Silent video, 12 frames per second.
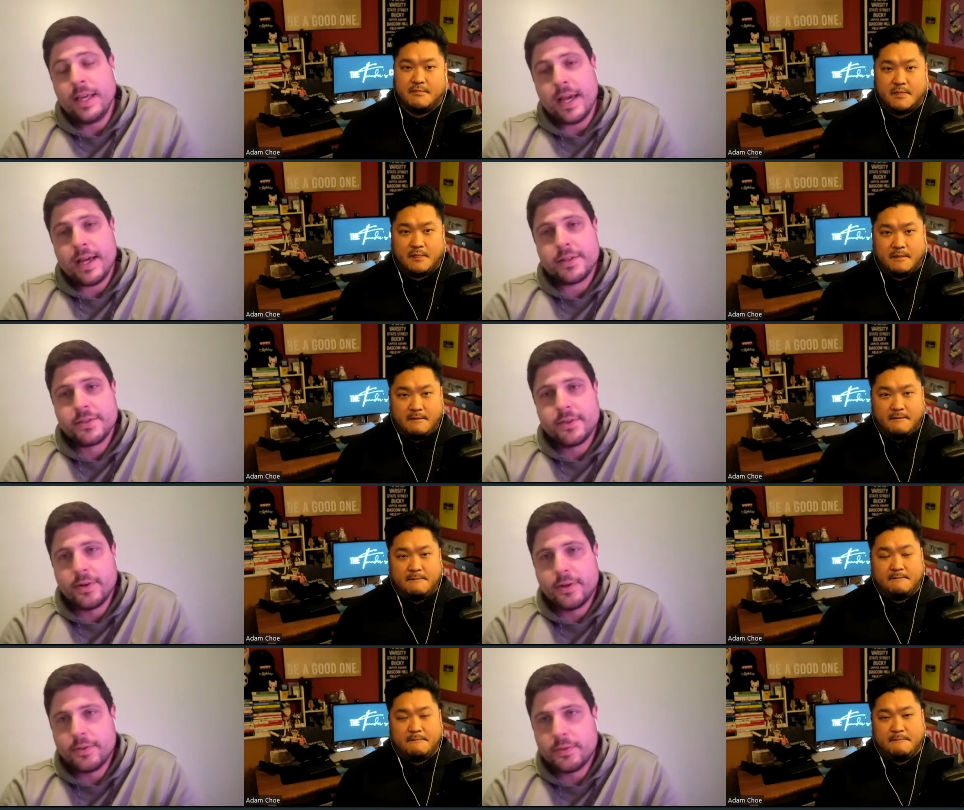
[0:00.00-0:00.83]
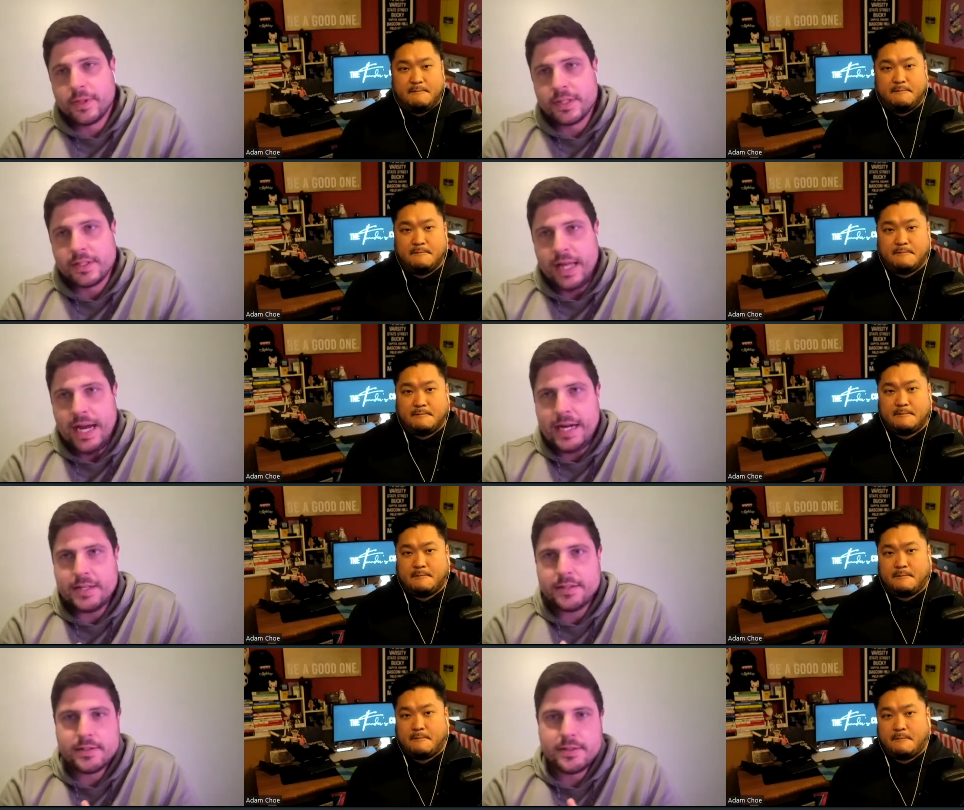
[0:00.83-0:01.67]
Speaker 1: Yeah, so this
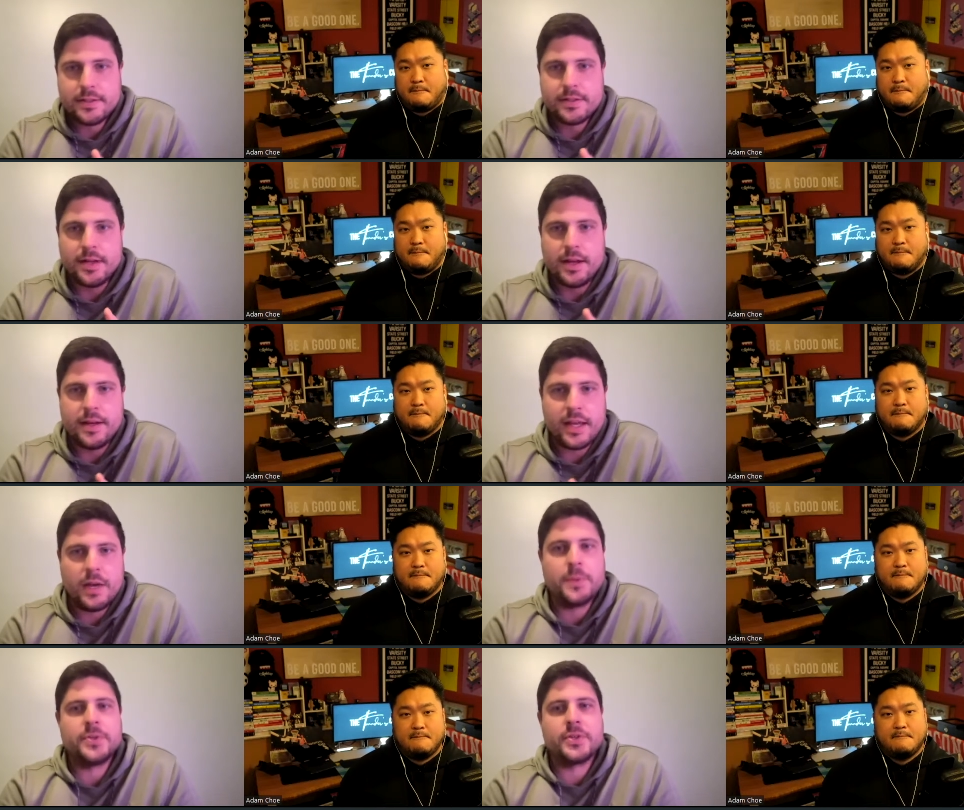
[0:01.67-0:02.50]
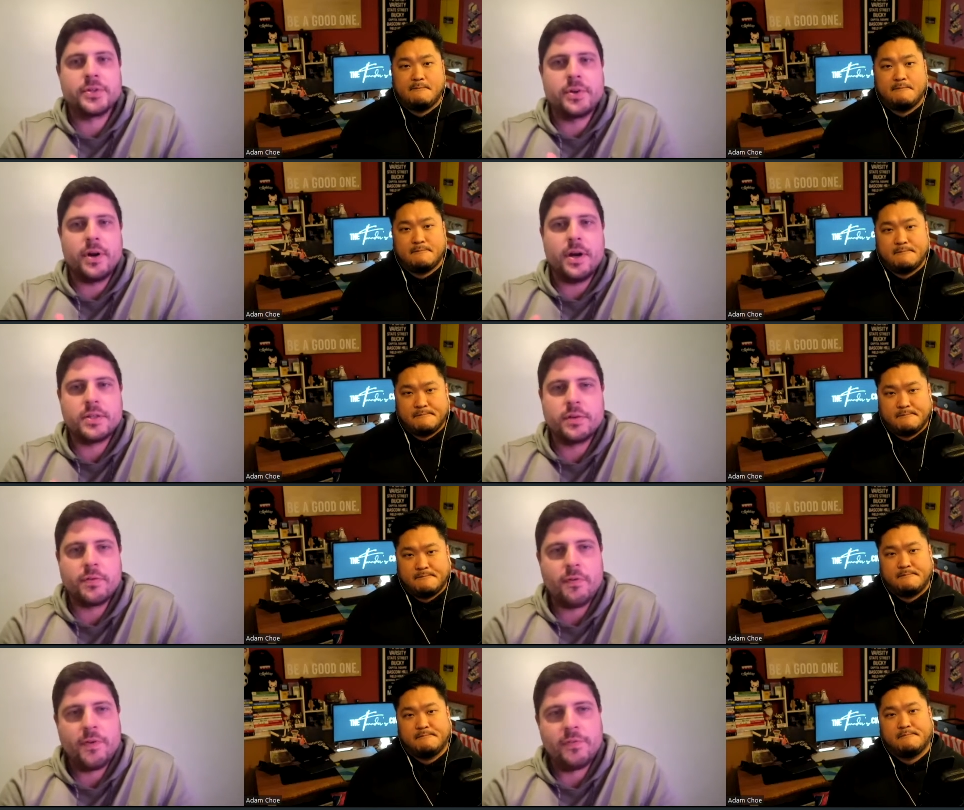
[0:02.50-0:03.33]
last Sunday, we just
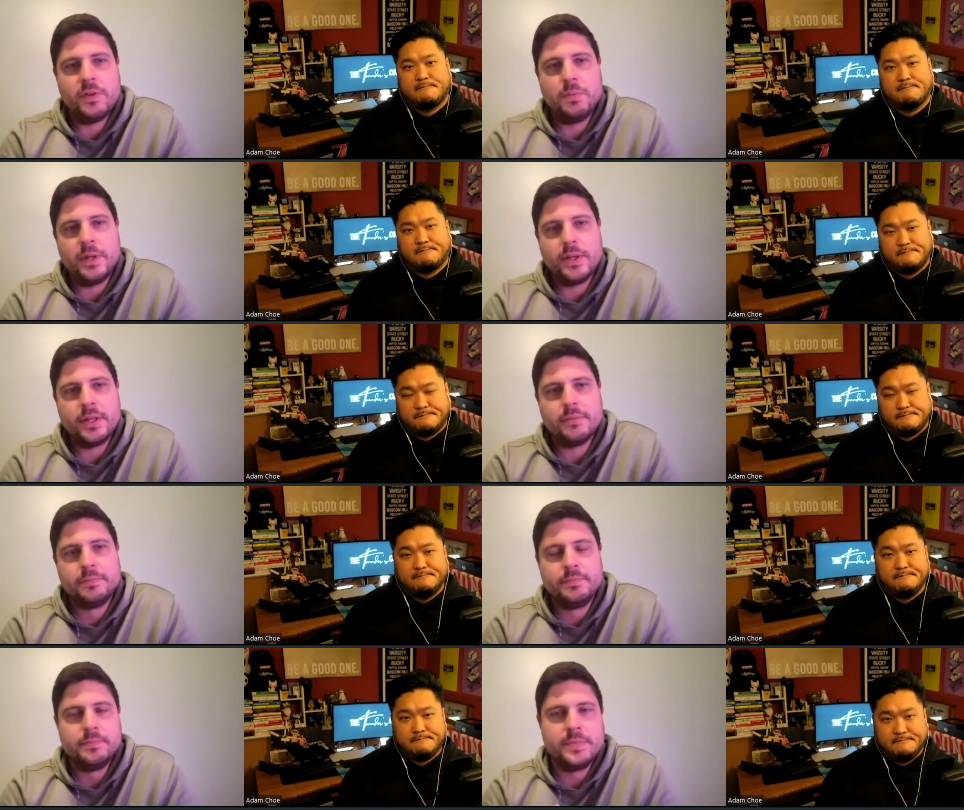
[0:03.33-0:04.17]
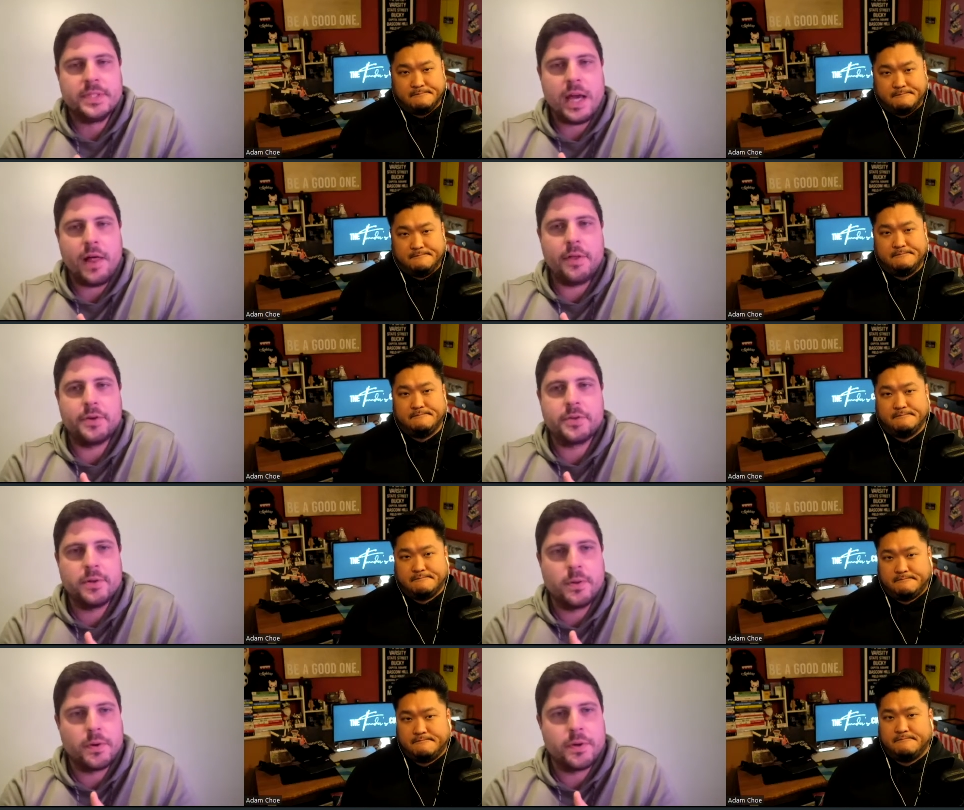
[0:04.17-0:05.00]
crossed over fifty million
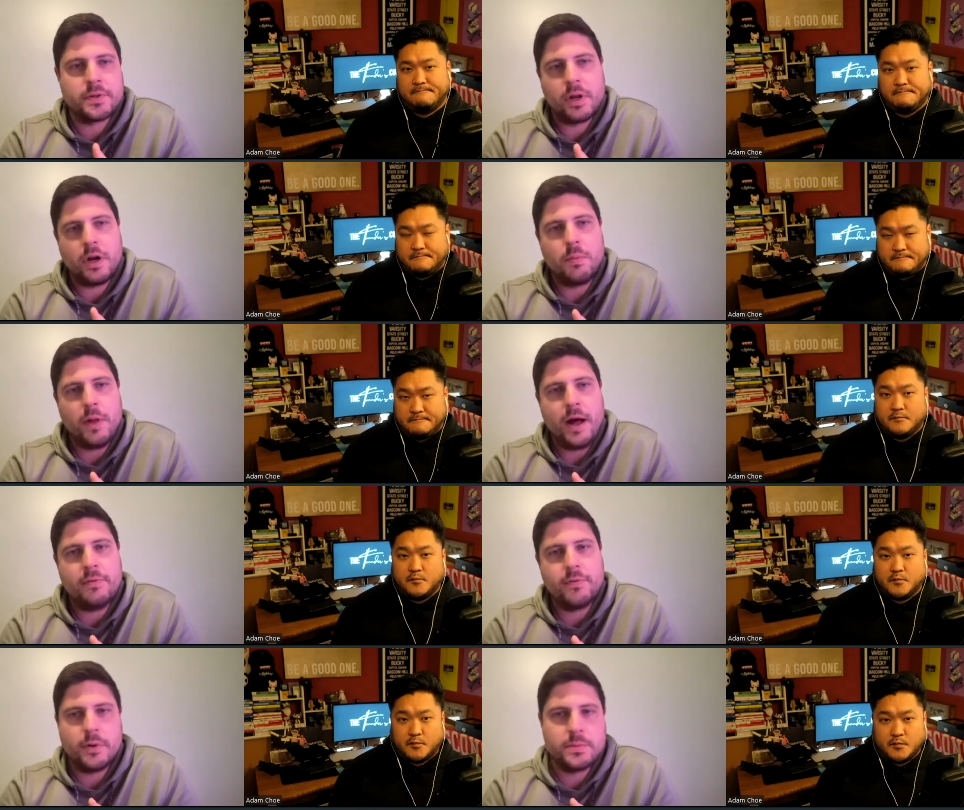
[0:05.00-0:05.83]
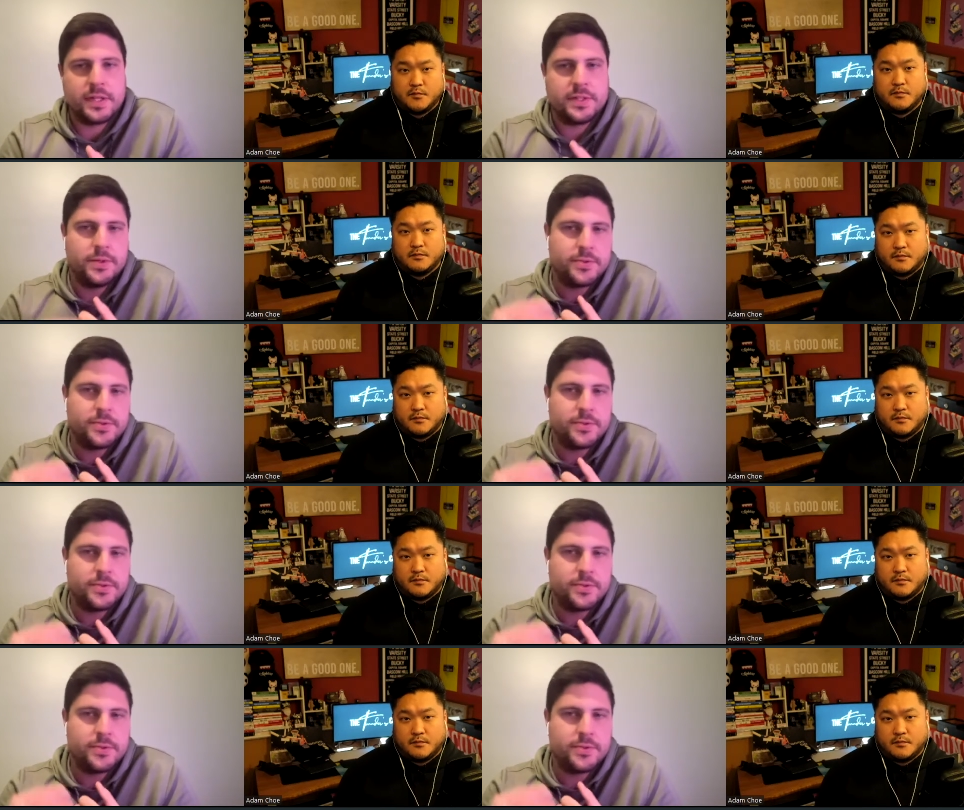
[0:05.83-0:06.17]
dollars in orders on our platform.